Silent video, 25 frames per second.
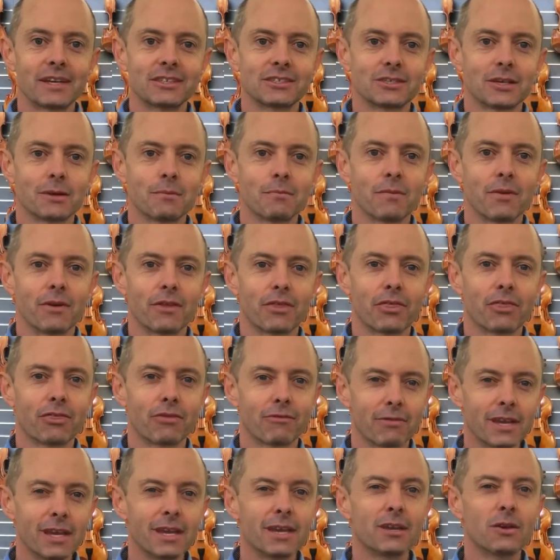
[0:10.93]
some
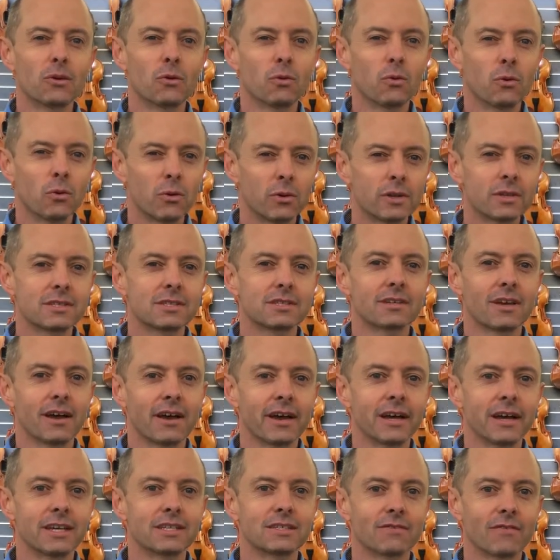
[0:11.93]
3/4
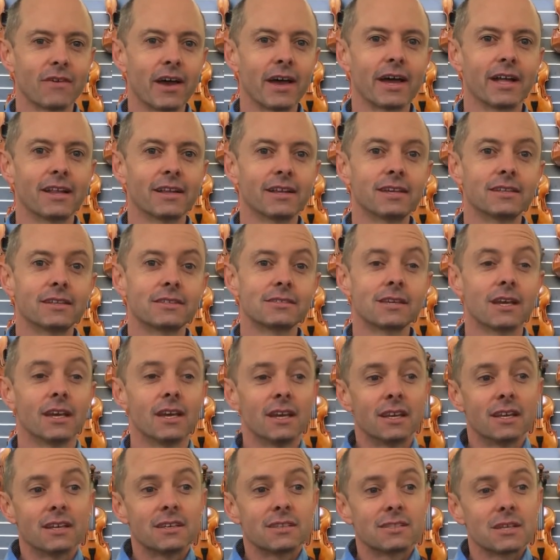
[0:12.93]
size violins.
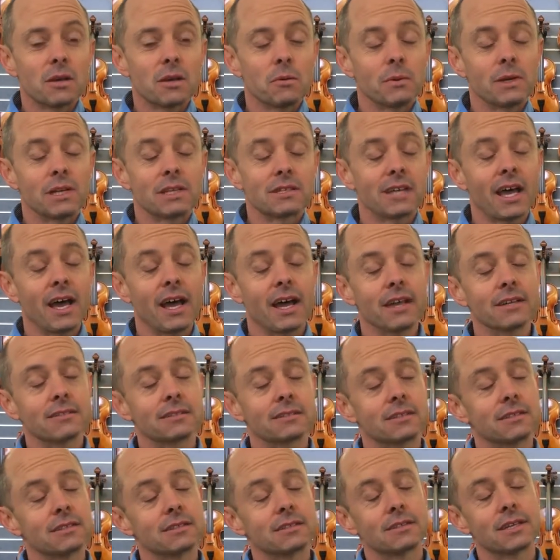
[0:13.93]
Someone has asked
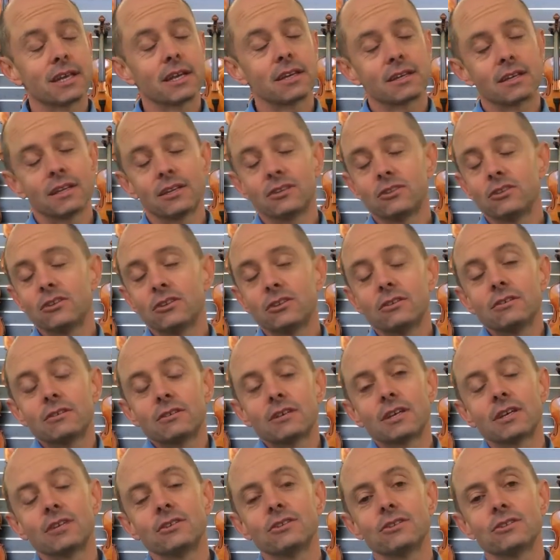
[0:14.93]
and said, can
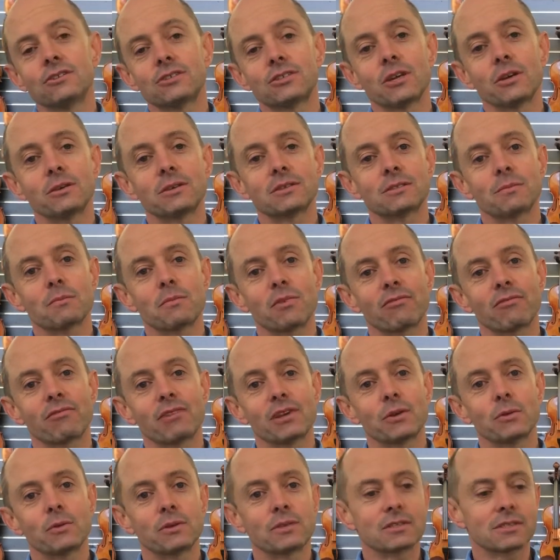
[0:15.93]
you show us some
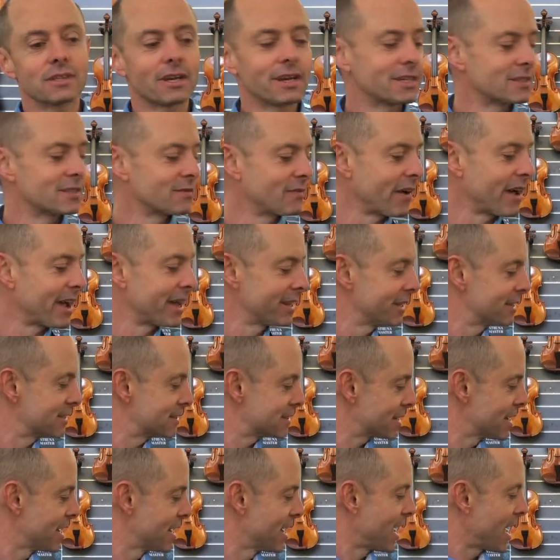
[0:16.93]
3/4 size violins?
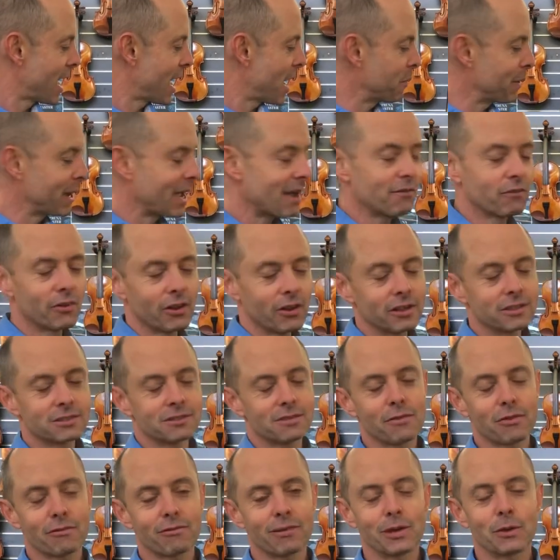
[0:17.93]
And we have lots of
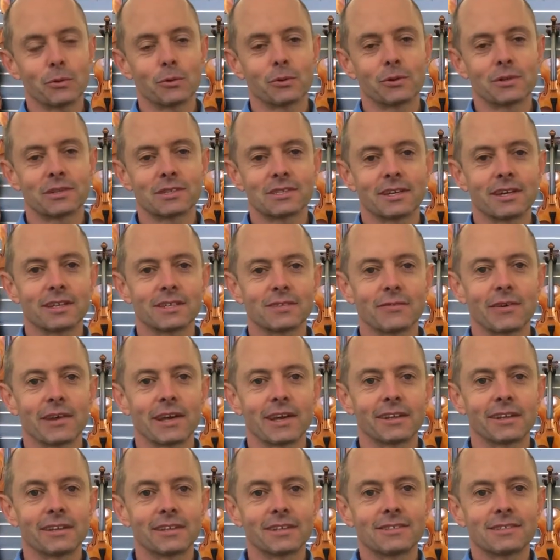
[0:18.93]
3/4 size
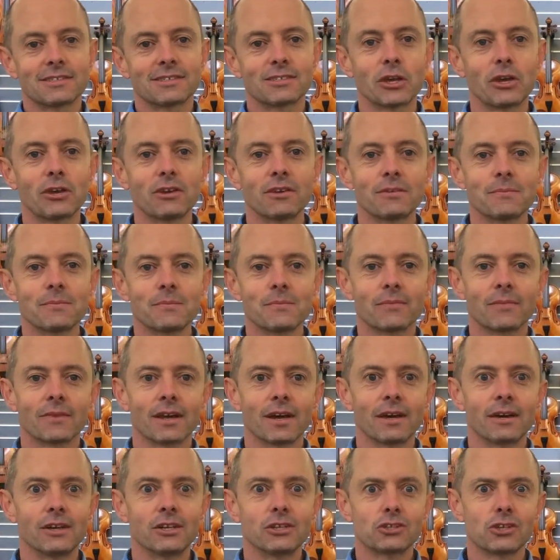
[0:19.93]
violins, so I'm
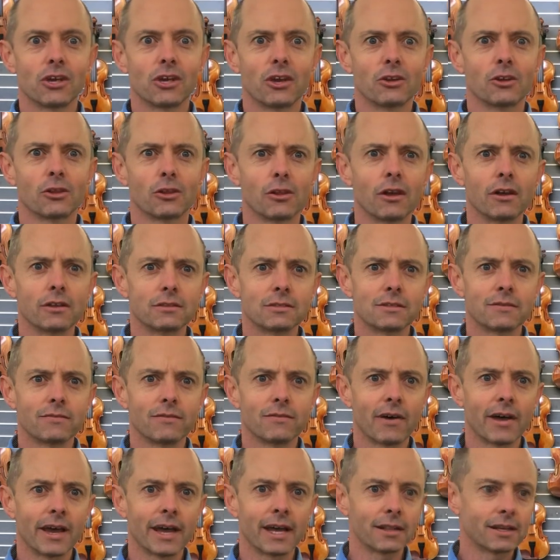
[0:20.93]
going to show you lots of
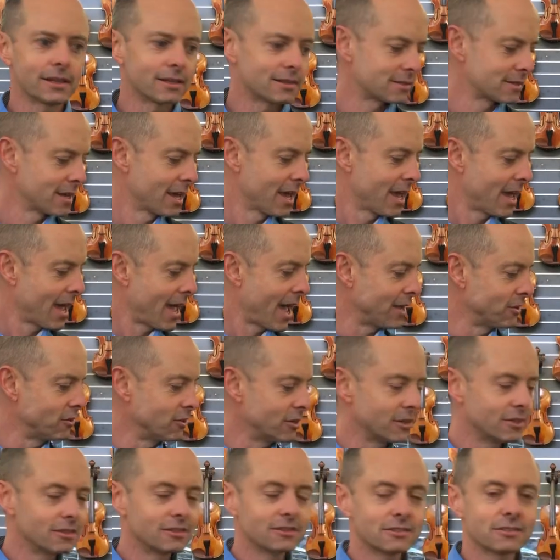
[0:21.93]
violins, and you
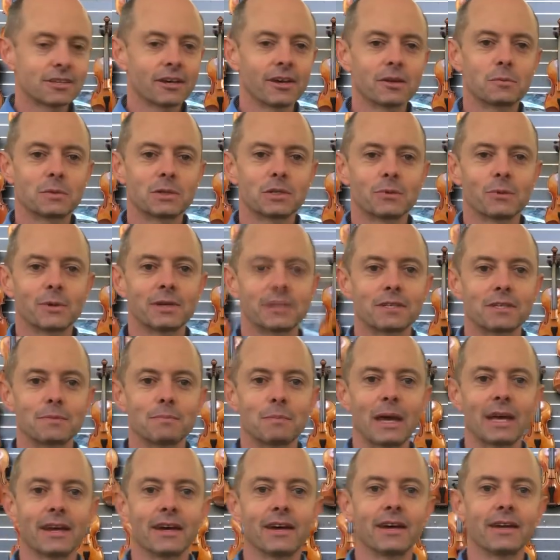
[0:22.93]
can decide which one is
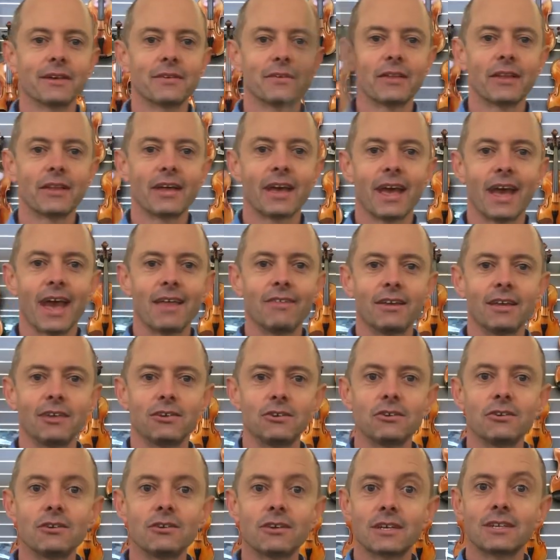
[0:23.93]
better, and then
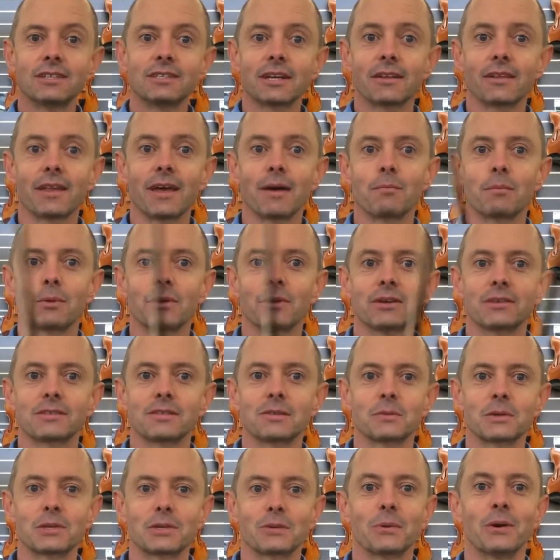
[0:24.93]
you can tell that person
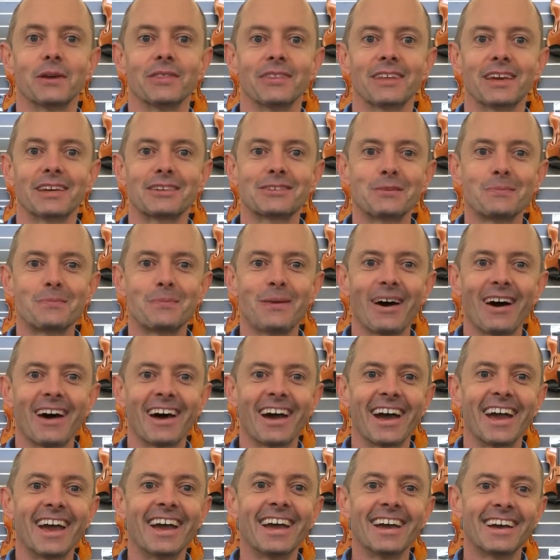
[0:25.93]
which one they should
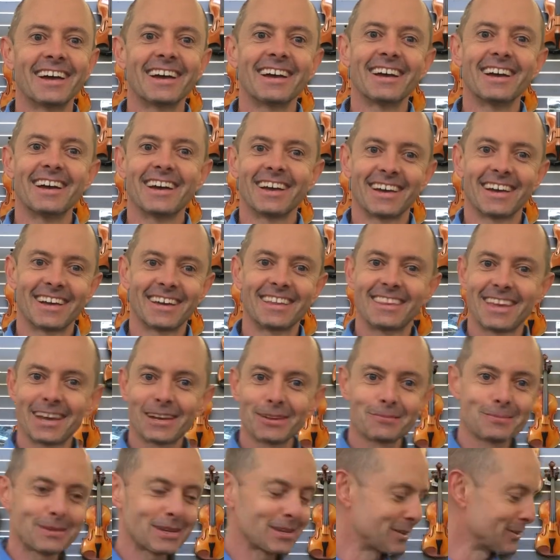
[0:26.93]
buy, and that'll
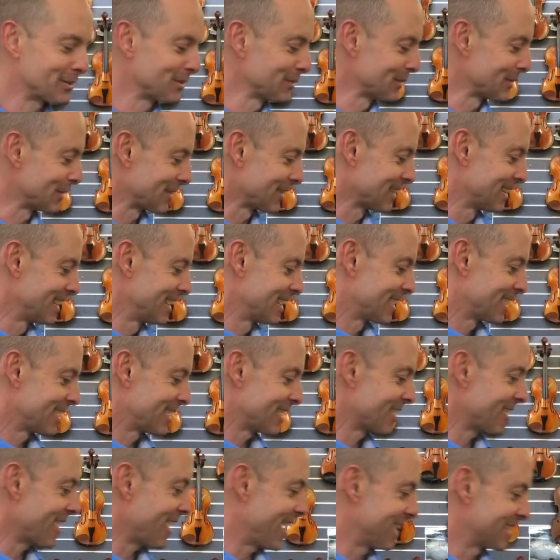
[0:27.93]
be cool. All
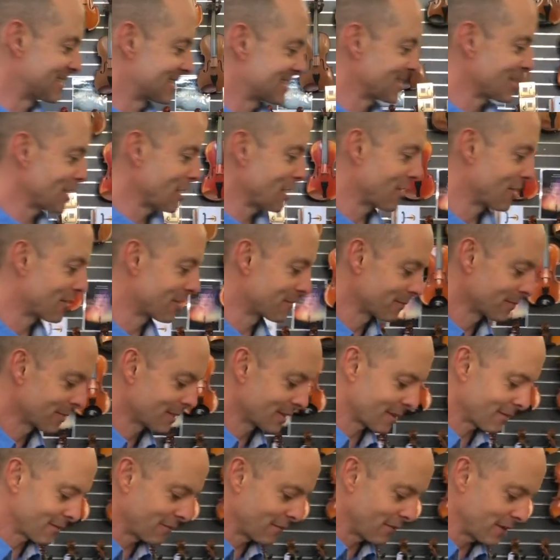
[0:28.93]
right, so
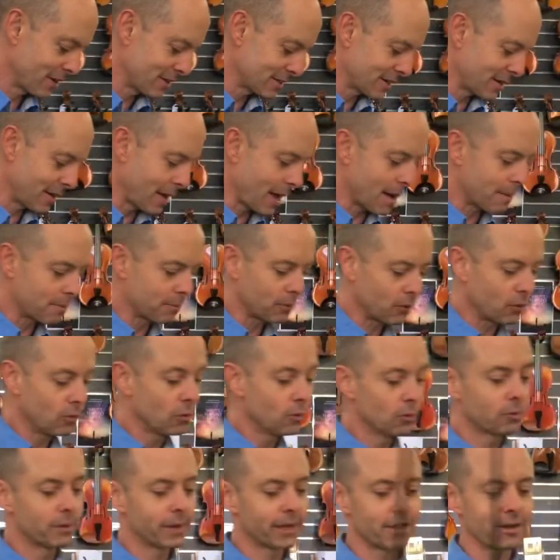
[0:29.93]
first up,
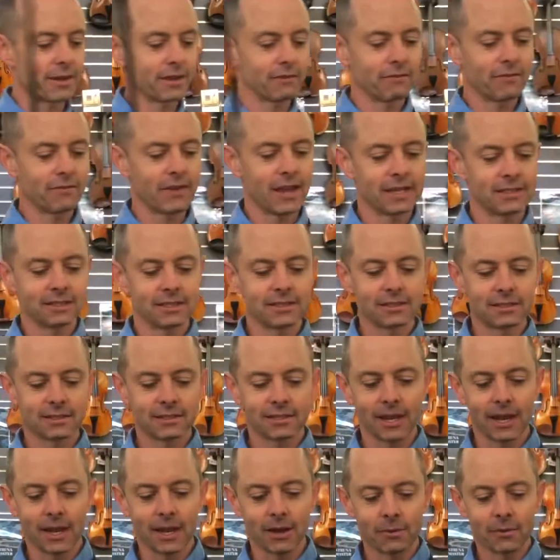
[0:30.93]
we're going fancy to
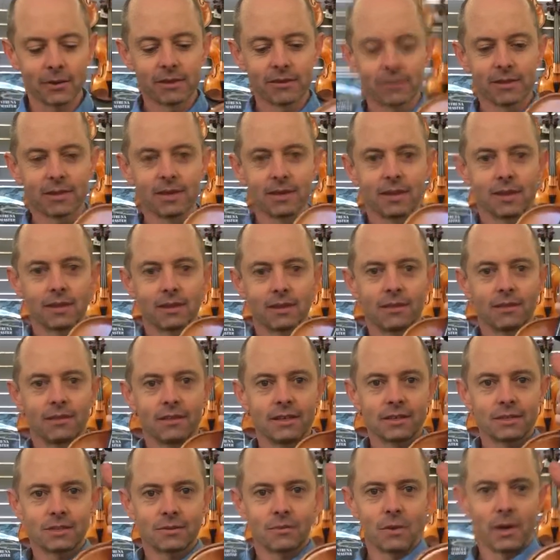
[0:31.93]
start with.
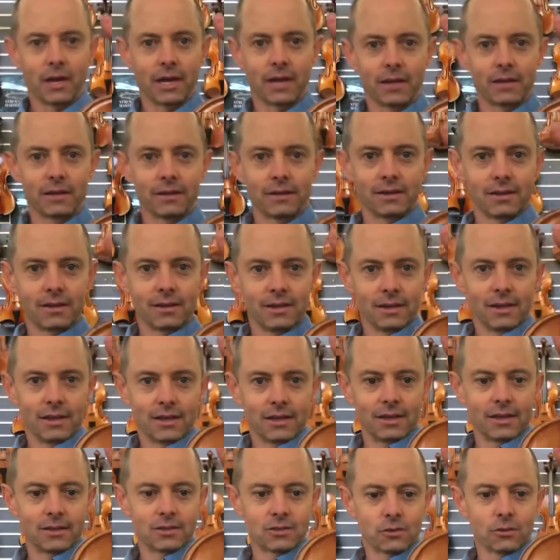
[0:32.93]
This one
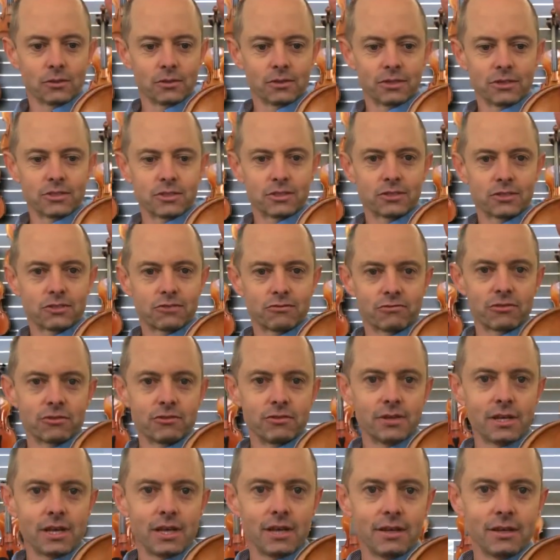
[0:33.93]
is called a
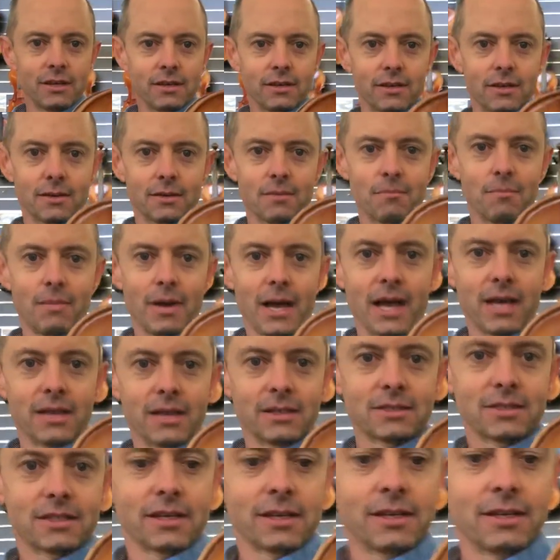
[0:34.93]
Struna
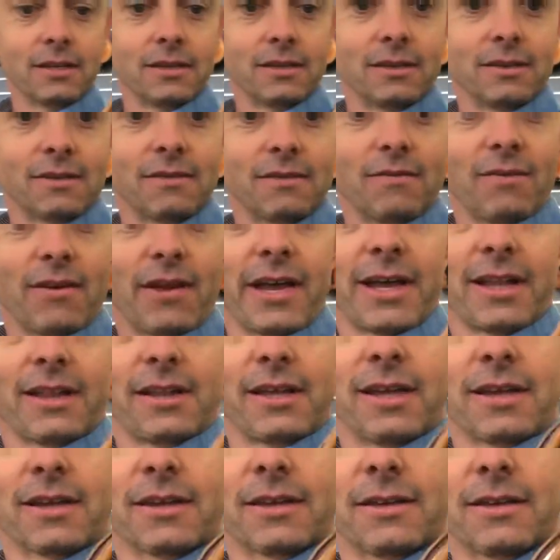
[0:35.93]
Master
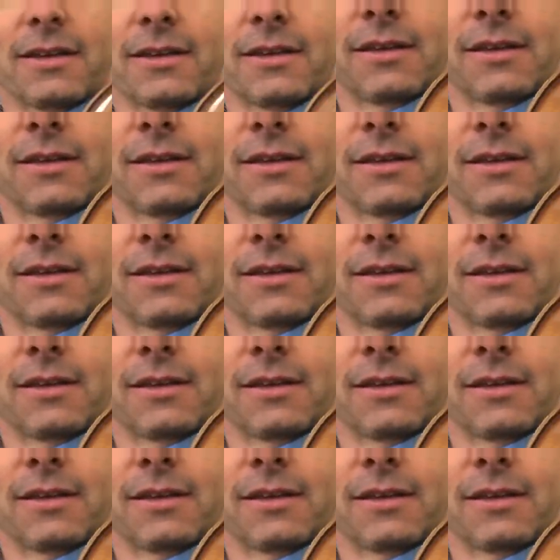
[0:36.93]
violin.